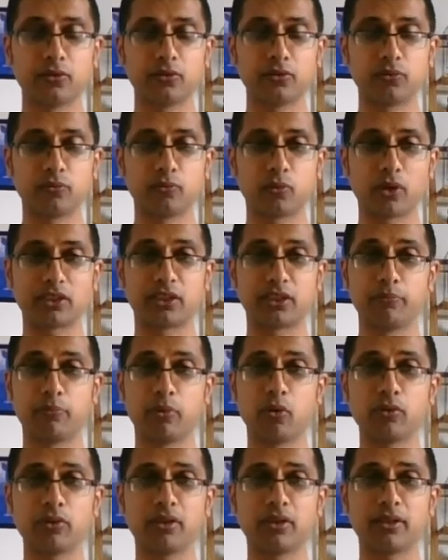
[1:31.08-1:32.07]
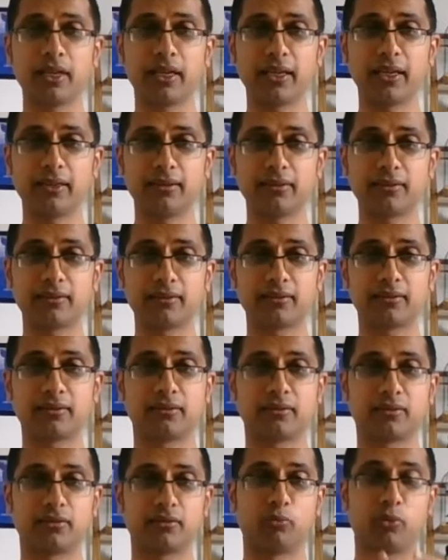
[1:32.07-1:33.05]
what's important
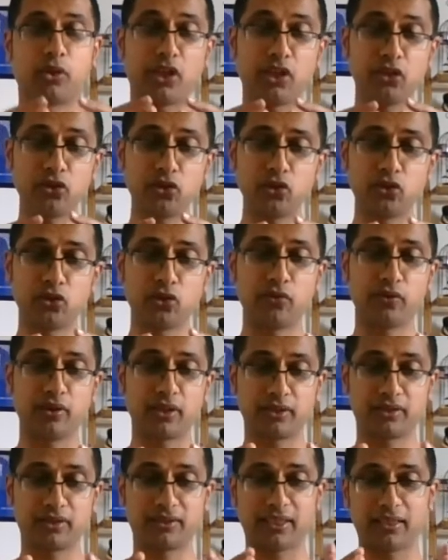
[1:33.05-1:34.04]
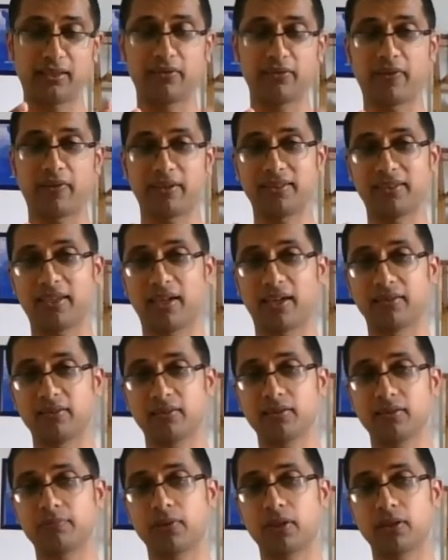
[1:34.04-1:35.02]
is we're going to do the set of
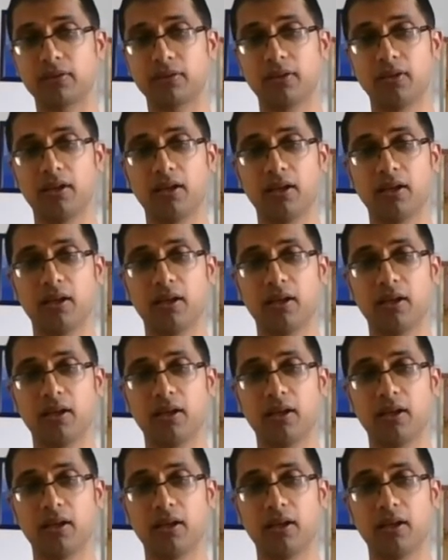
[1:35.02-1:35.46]
exercises, but